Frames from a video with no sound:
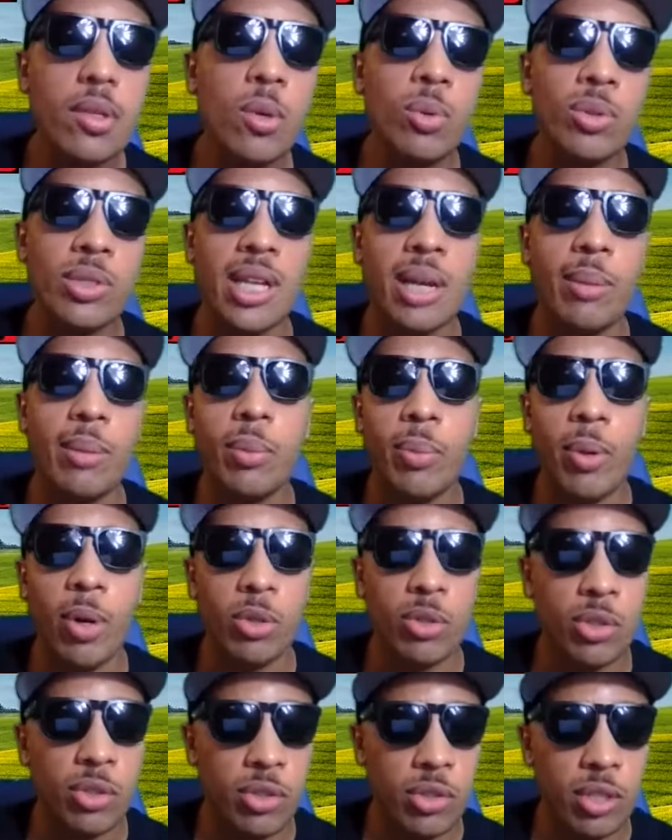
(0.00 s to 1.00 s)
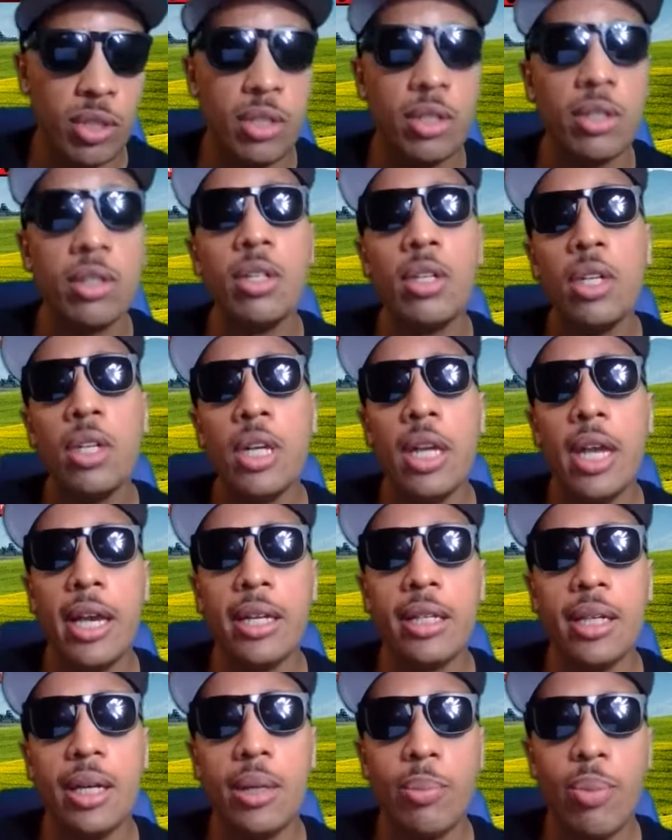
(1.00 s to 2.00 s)
was able to purchase their
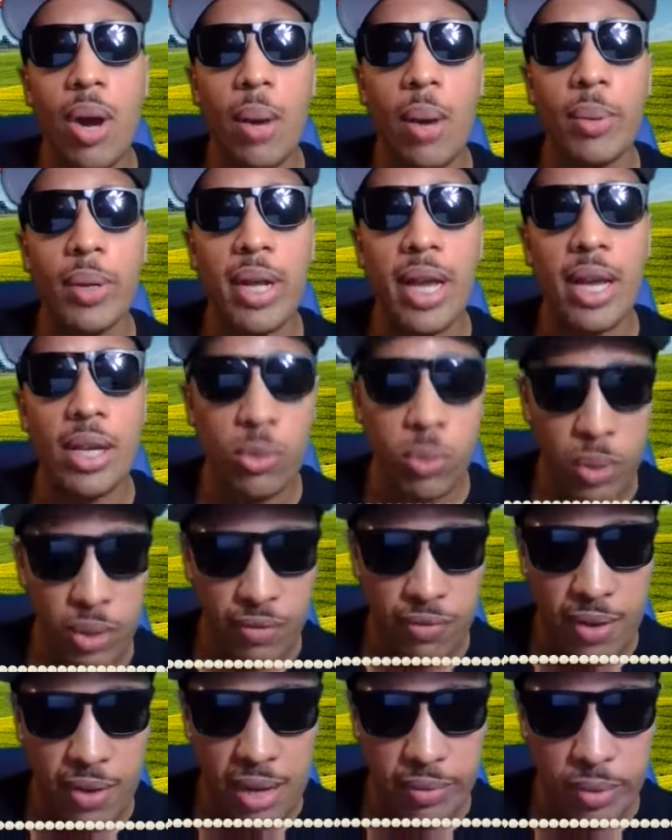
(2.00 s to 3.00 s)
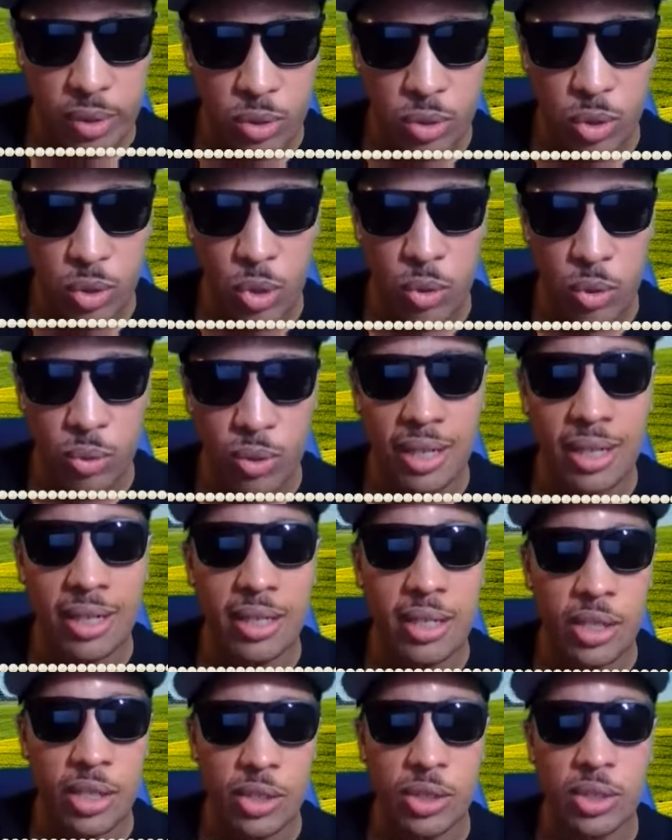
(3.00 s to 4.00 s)
income property at 25 years old. In
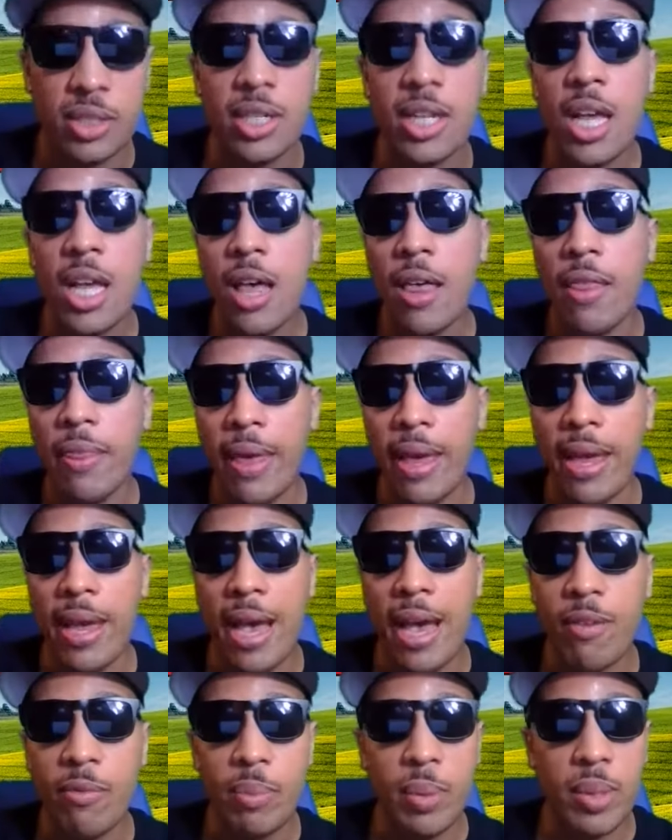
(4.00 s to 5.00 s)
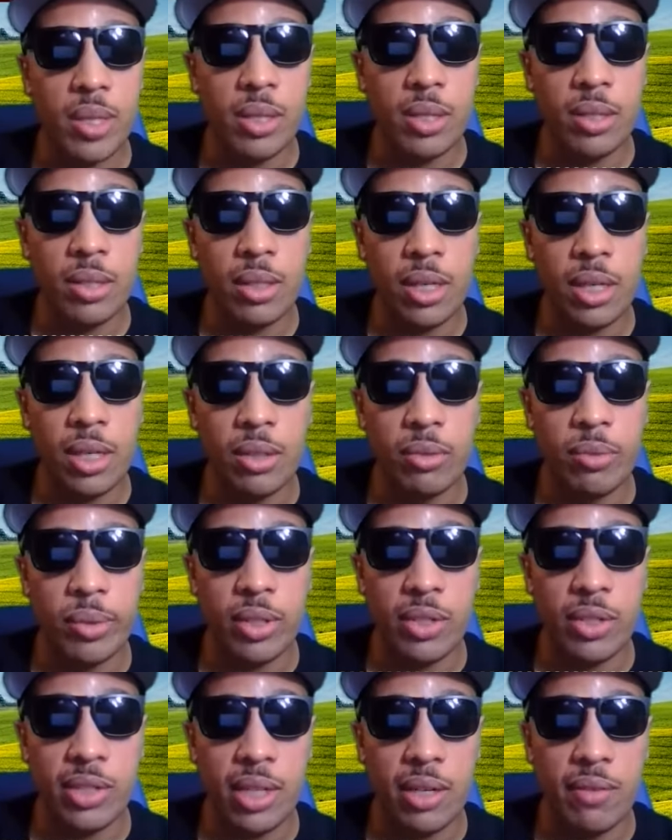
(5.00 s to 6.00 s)
addition, they have been uh,
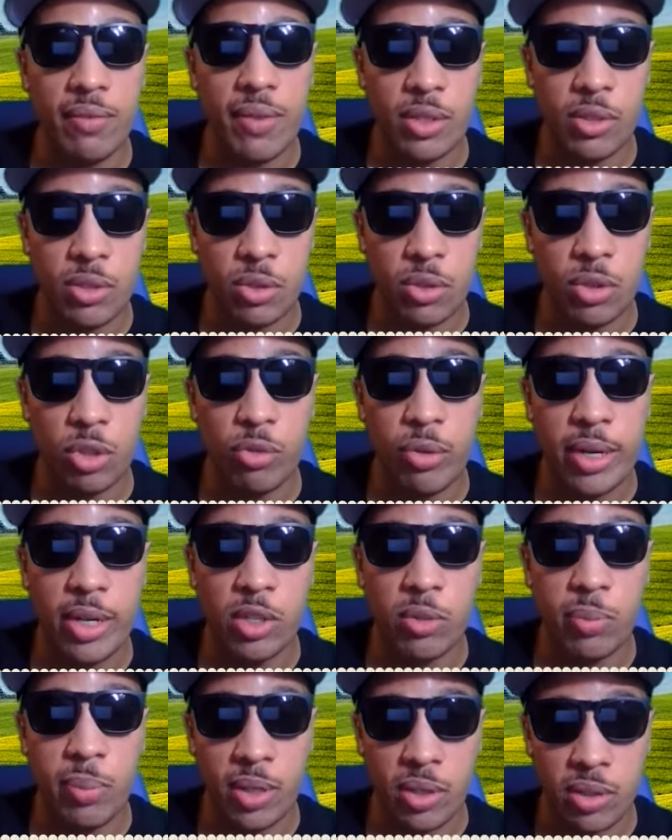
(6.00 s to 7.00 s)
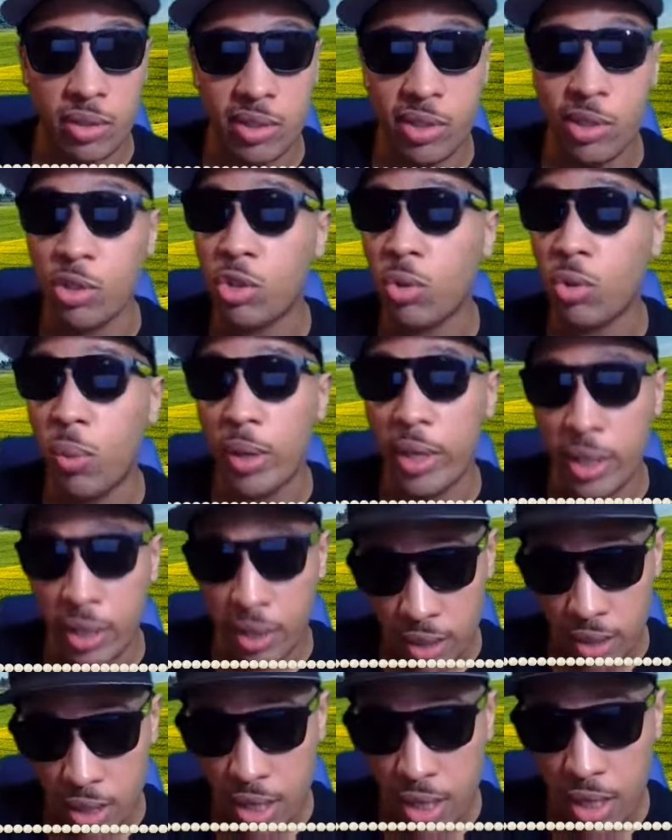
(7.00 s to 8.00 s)
real estate investors and credit specialists since
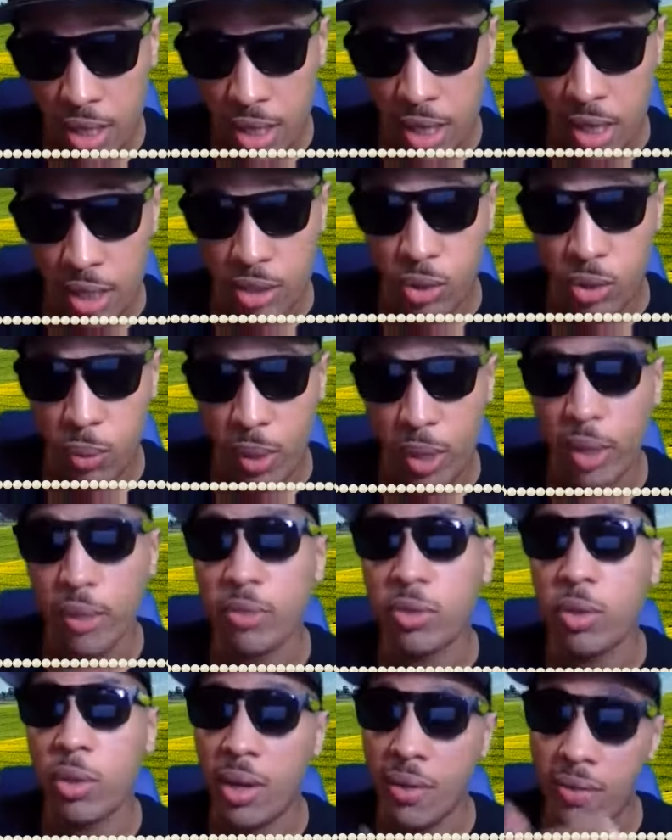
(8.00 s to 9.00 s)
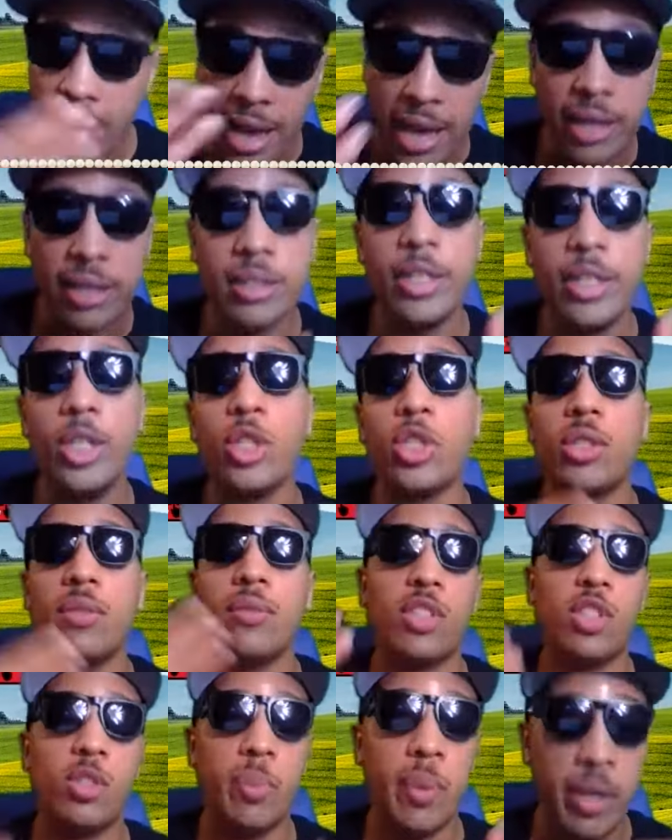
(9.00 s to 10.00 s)
2012. Uh, so they've had years of
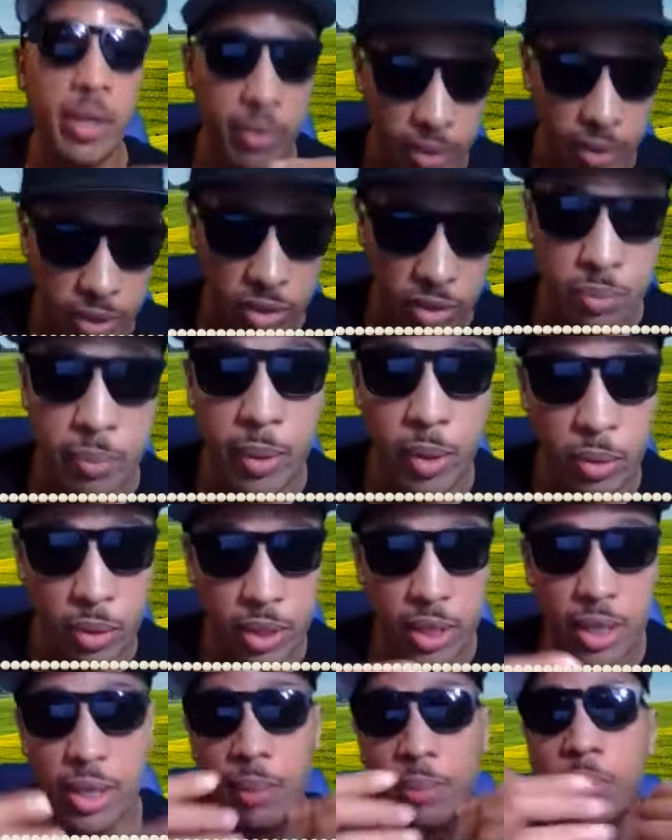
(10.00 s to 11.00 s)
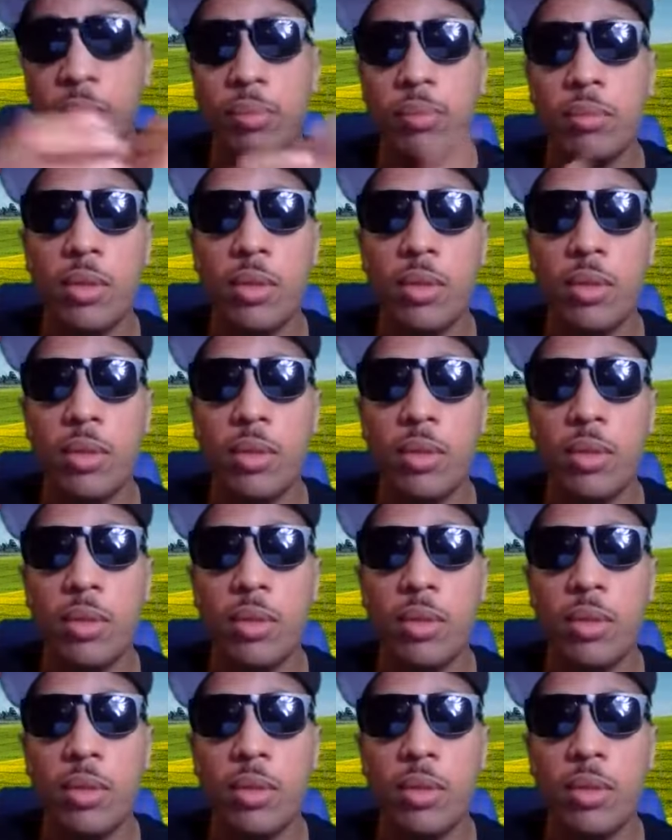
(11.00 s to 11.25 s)
experience building up